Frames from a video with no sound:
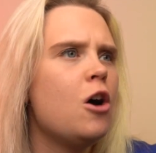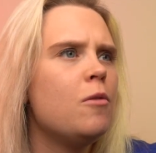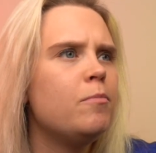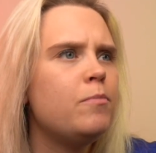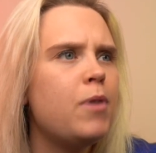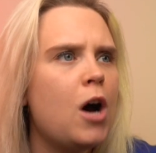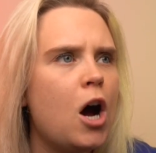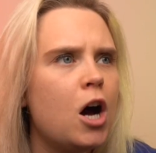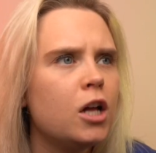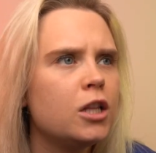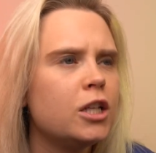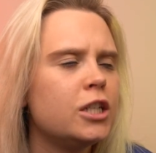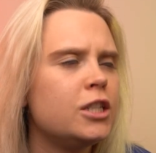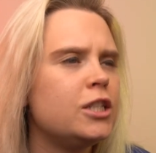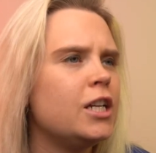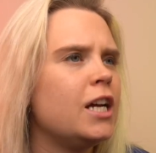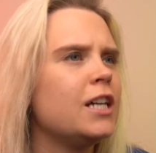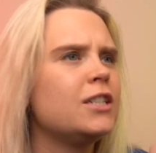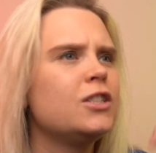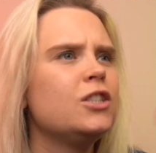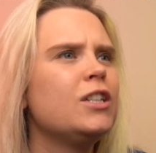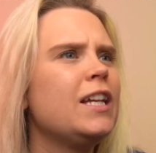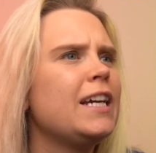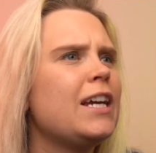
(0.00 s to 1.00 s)

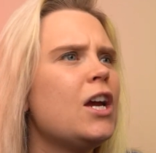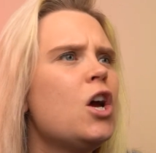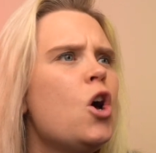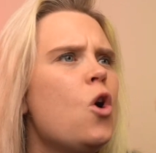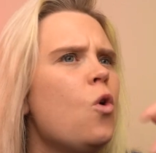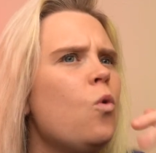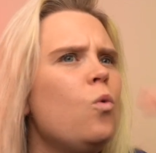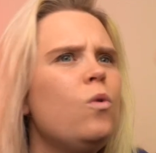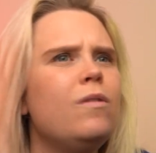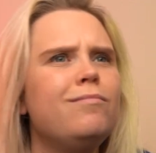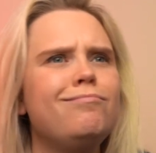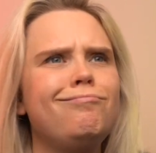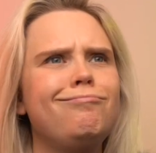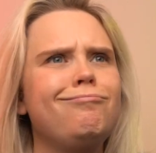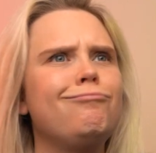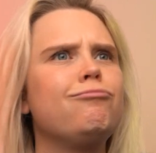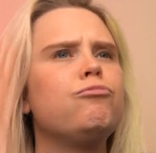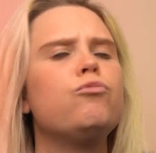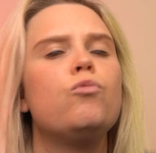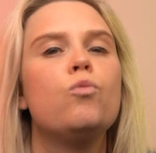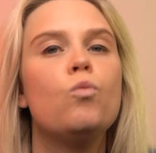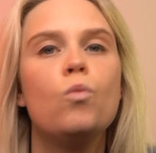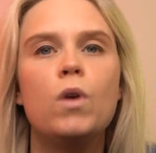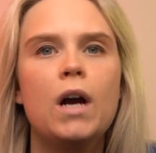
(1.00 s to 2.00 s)
politics, like
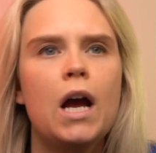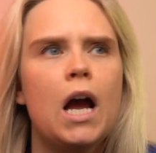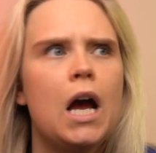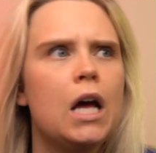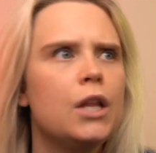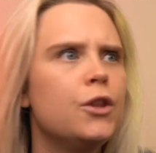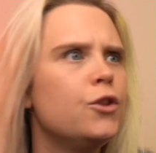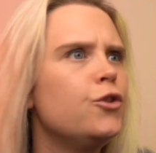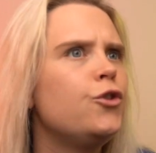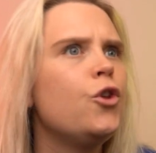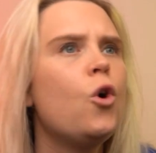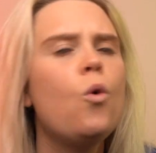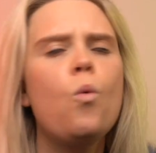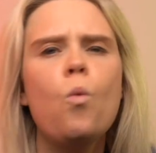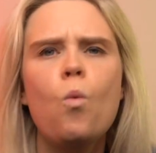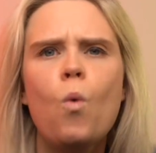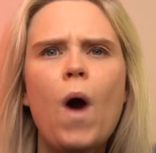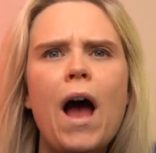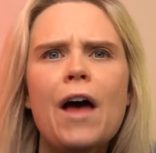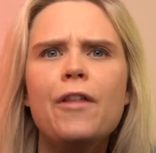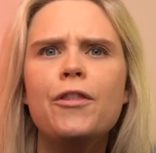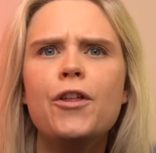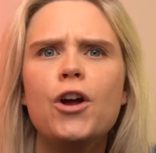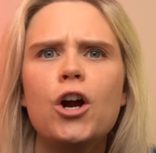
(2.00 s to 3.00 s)
the
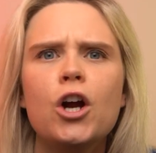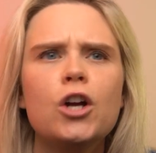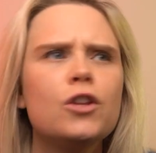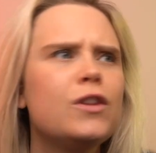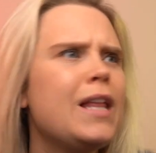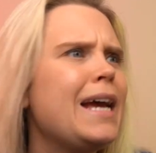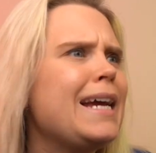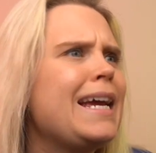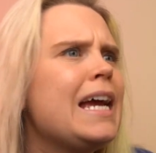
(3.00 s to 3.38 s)
weather,